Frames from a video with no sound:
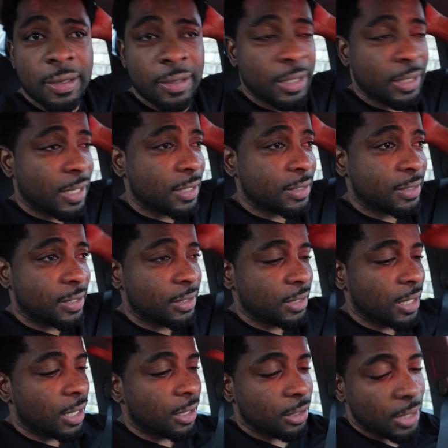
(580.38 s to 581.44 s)
like I tell
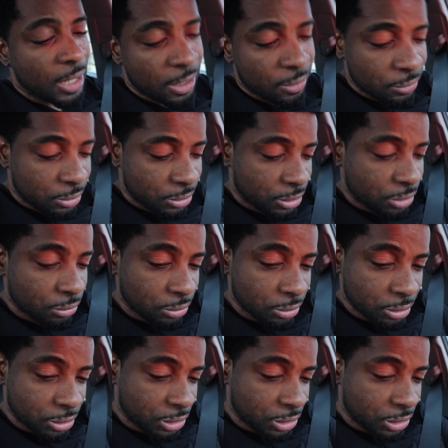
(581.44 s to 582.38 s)
y'all a lot on the